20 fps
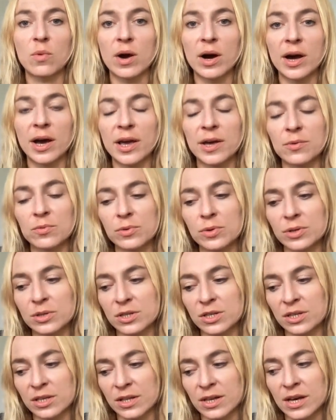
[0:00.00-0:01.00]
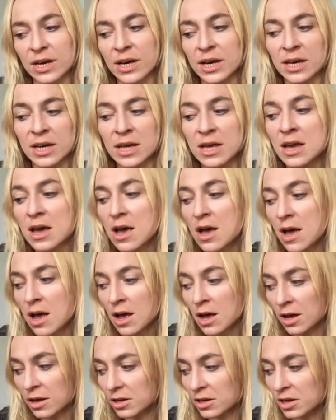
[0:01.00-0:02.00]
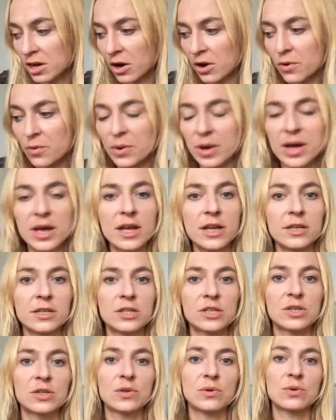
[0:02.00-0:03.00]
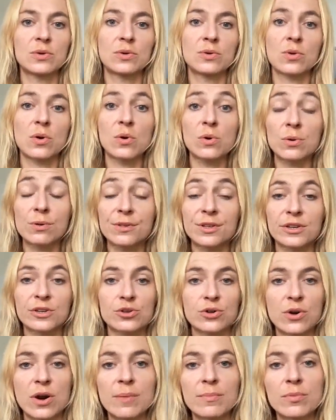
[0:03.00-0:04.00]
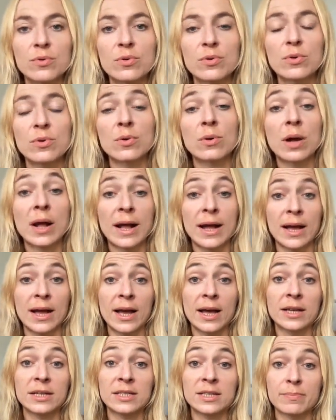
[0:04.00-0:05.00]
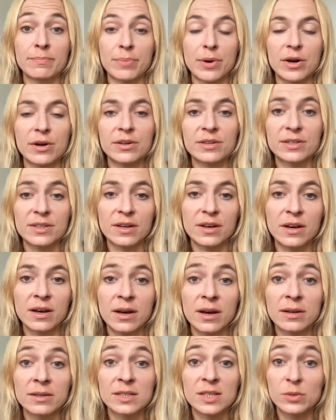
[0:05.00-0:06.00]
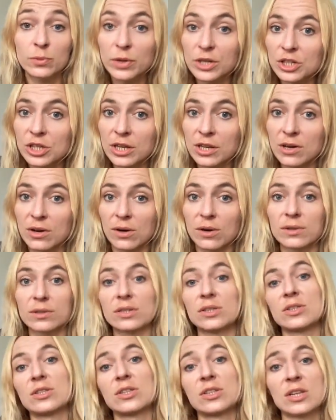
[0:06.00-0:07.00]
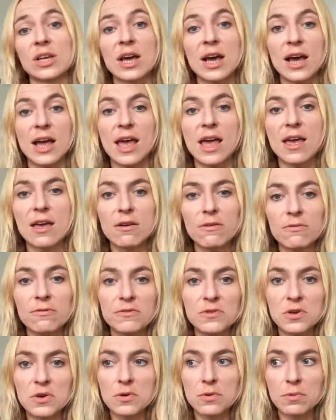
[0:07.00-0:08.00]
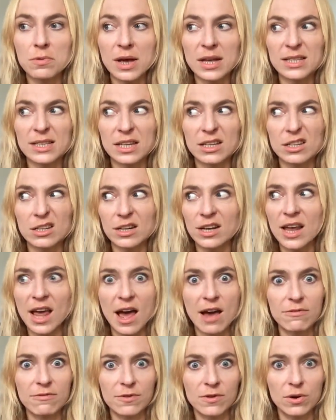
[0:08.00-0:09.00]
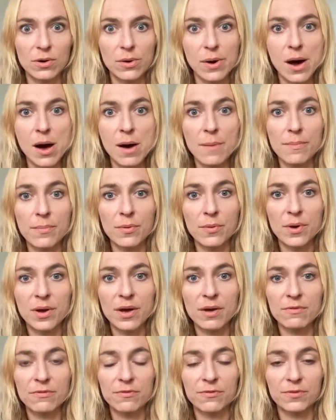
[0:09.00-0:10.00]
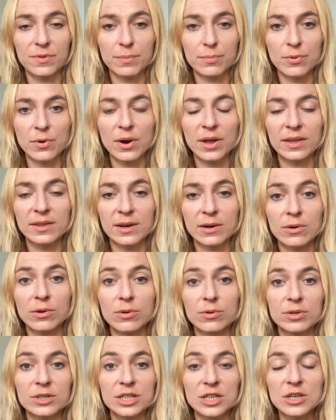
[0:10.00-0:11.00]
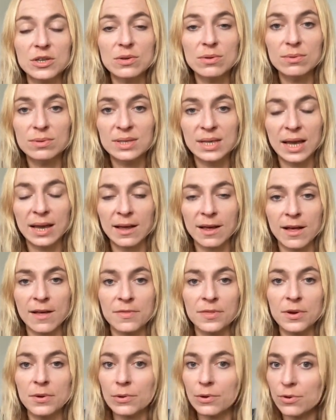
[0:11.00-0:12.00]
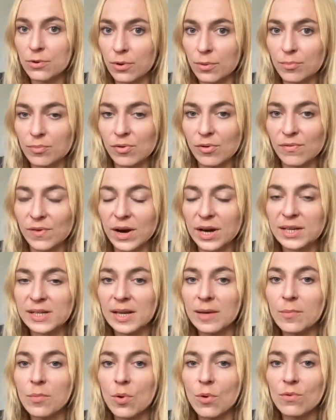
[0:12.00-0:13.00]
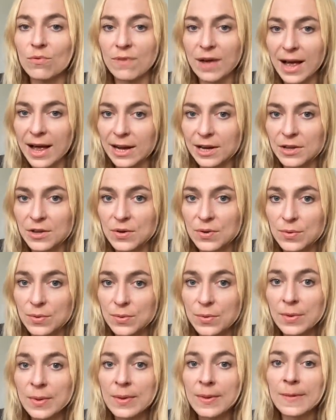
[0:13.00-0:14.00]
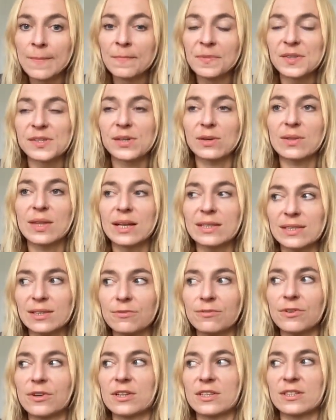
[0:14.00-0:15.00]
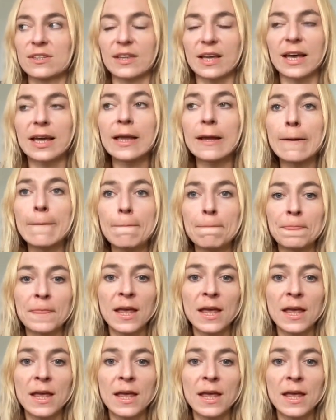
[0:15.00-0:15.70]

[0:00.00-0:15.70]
Why would they go into all the trouble and bear the switching costs if you essentially have caught up with the product they're already using and you're not providing more value? So that's the first thing.